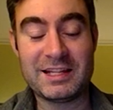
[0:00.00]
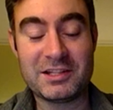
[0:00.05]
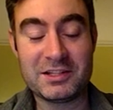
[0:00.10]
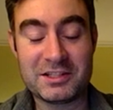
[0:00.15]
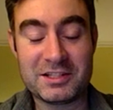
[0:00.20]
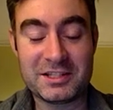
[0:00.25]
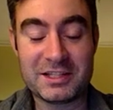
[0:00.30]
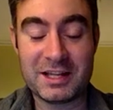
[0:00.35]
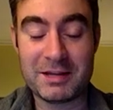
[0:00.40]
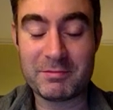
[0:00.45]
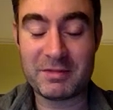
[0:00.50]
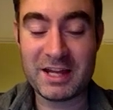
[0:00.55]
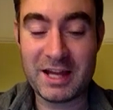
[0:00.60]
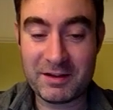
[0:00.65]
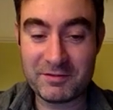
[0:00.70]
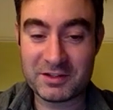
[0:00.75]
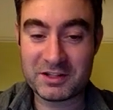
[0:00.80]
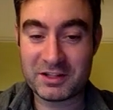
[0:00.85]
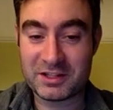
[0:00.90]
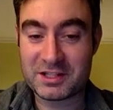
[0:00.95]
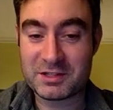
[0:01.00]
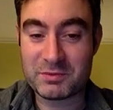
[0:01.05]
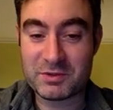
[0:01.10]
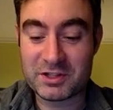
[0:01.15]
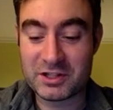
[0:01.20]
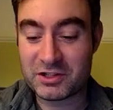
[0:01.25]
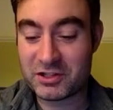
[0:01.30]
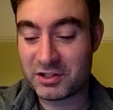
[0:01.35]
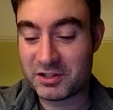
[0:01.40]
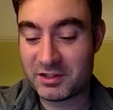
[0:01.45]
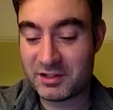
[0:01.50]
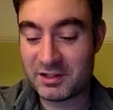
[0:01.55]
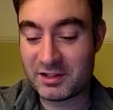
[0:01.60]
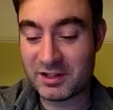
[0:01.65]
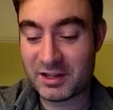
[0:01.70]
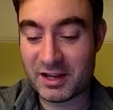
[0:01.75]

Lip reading: doesn't let me have a nice position,